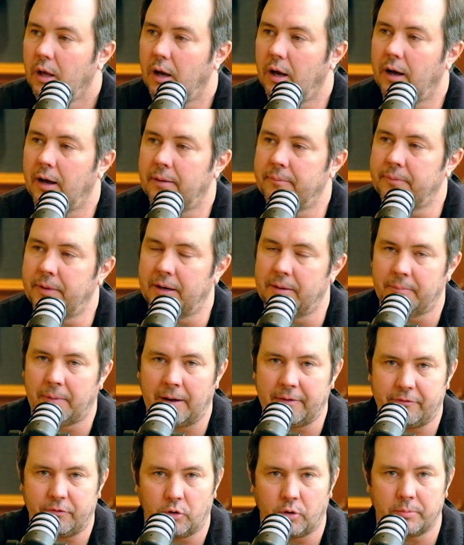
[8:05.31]
um, and in
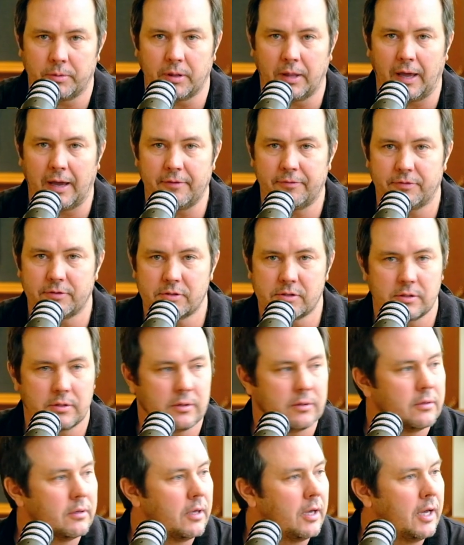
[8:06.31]
my former life as
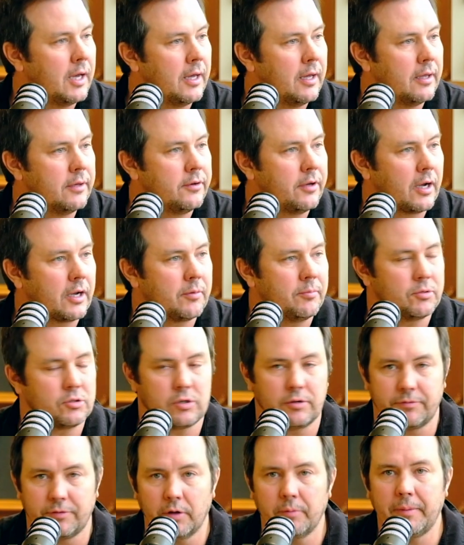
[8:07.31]
a uh,
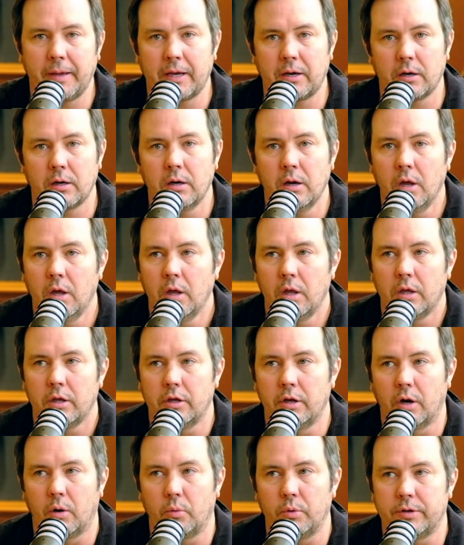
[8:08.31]
documentary filmmaker
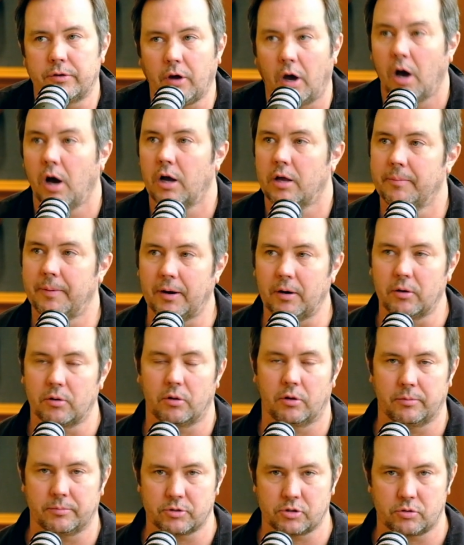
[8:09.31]
you know we talk about
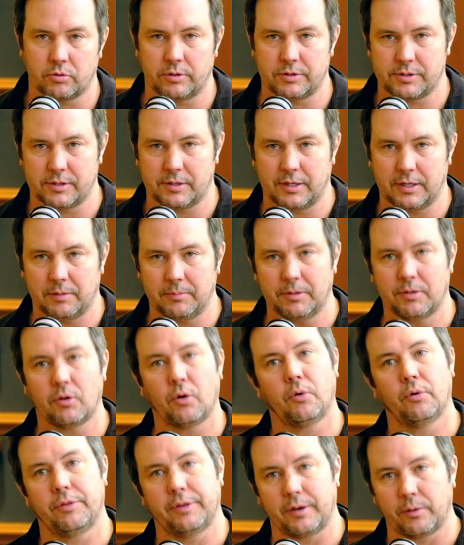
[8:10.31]
oklahoma stories that need to be
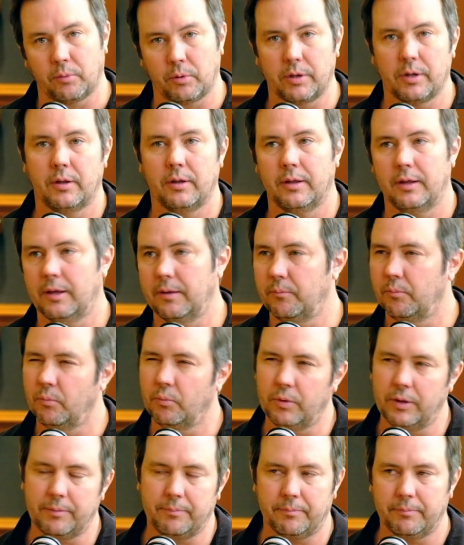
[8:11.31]
told and there was and
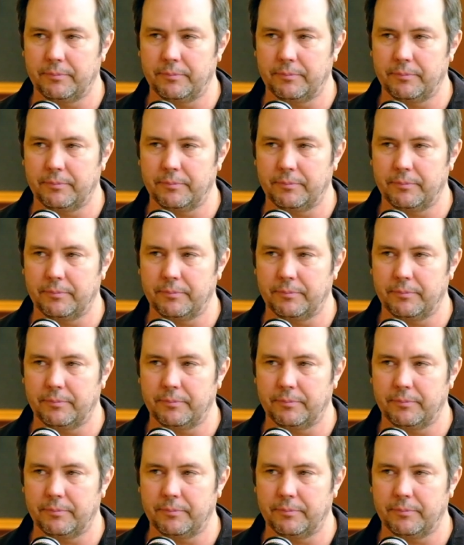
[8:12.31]
we